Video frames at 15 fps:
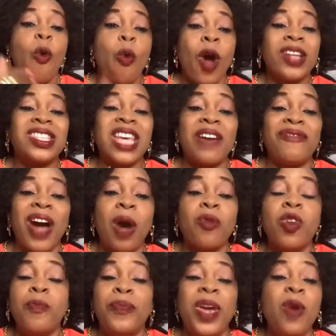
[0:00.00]
Whatever
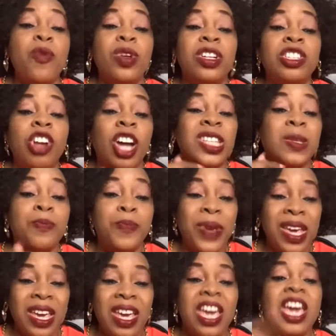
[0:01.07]
will be will not
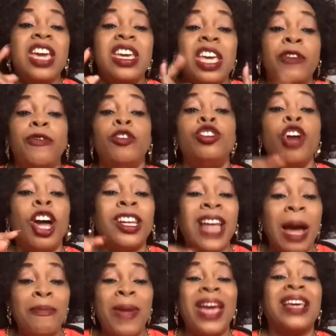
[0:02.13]
be if you don't
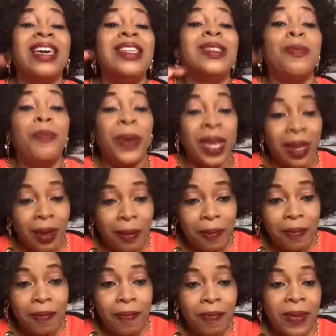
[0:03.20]
make it be.
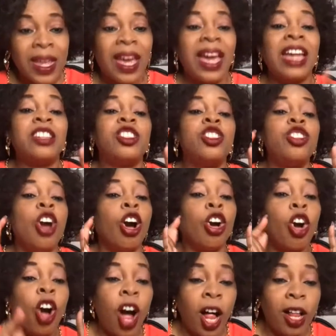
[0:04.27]
It's
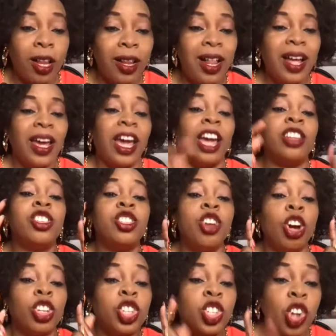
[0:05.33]
your call, it's
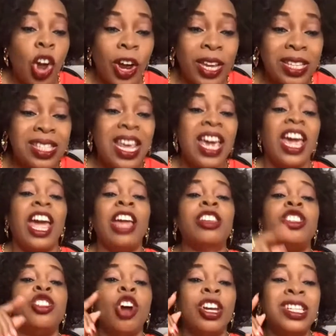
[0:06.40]
your choice,
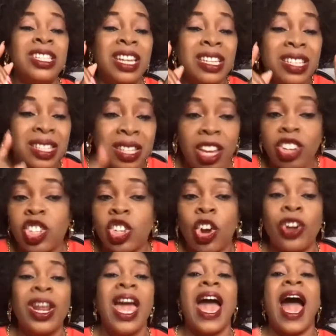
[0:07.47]
it's your
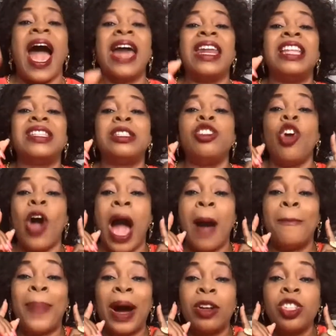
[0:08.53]
decision, and it's
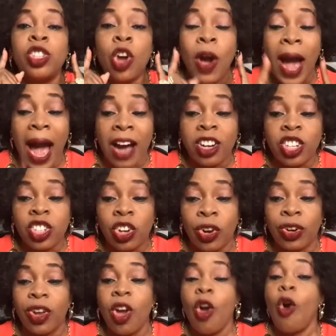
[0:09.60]
about your
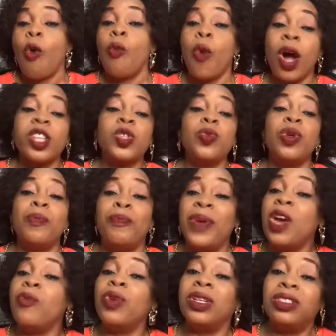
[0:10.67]
action. What will
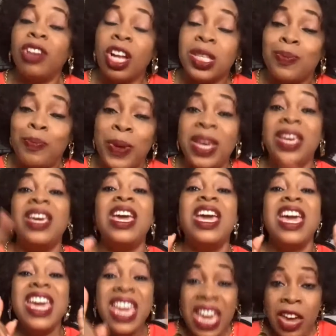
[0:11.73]
be will not be
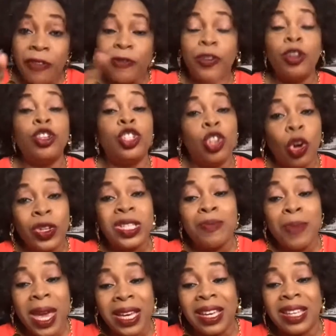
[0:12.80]
if you don't
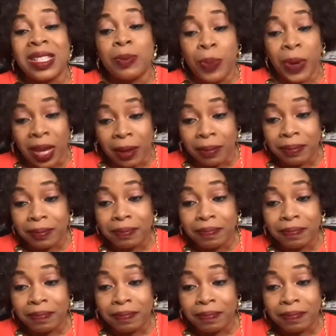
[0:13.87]
make it be.